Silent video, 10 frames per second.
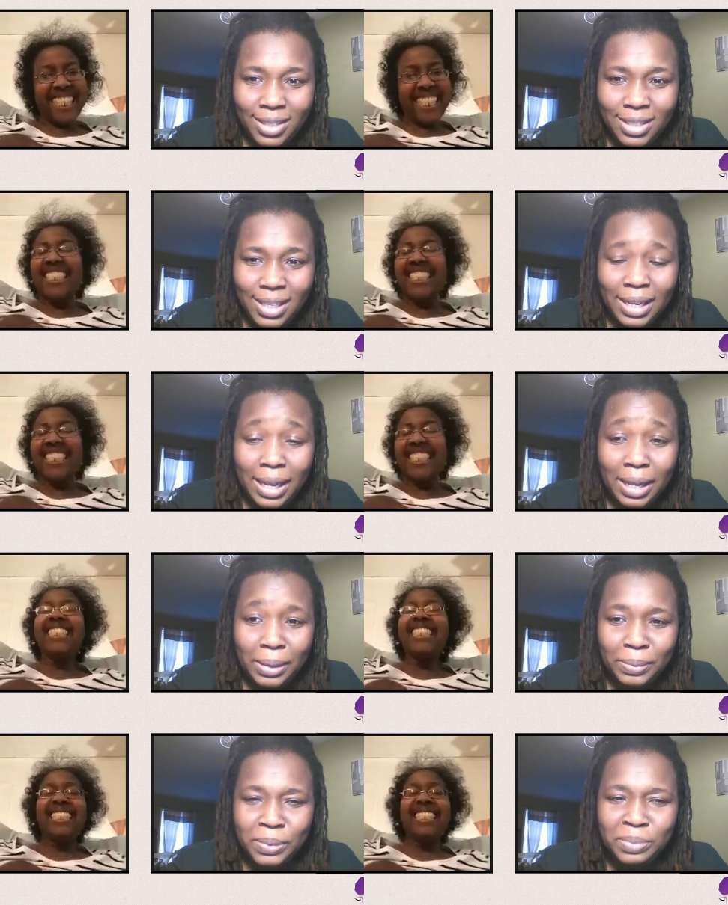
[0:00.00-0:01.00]
Speaker 1: it. And
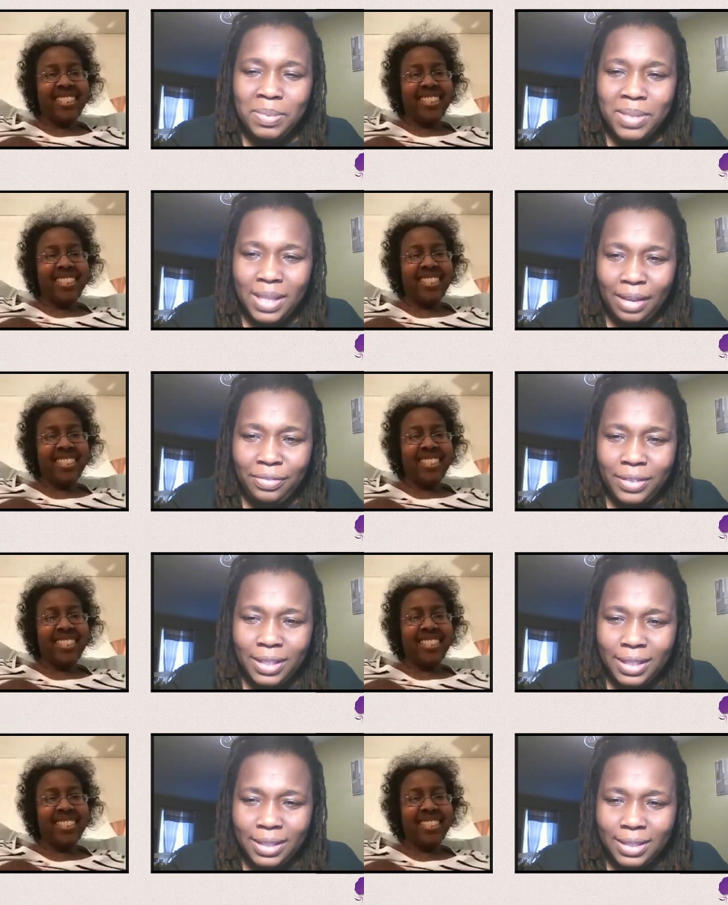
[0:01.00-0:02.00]
I'll
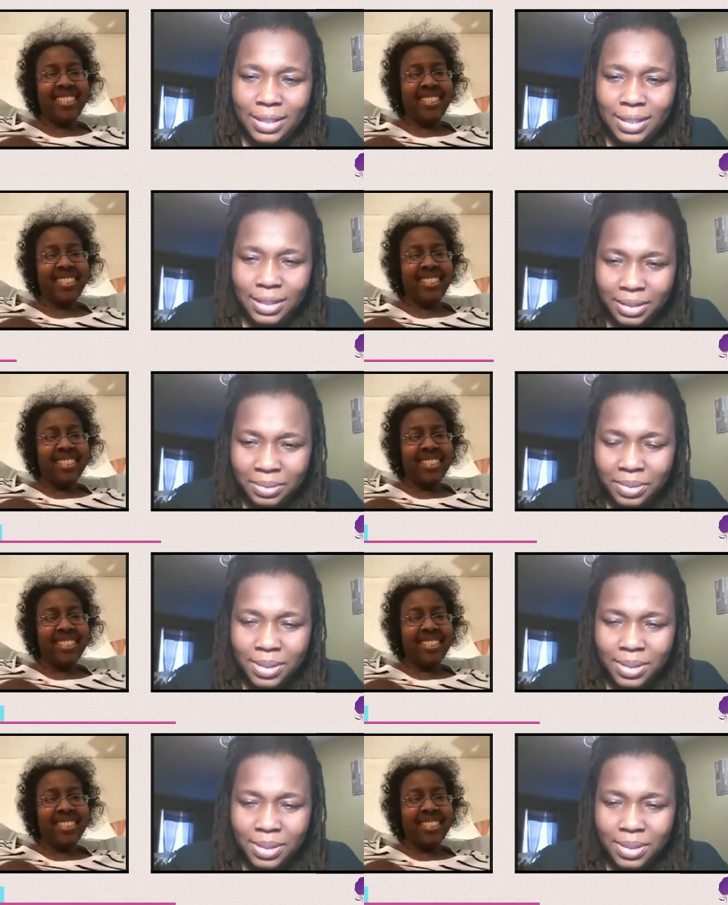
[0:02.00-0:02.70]
definitely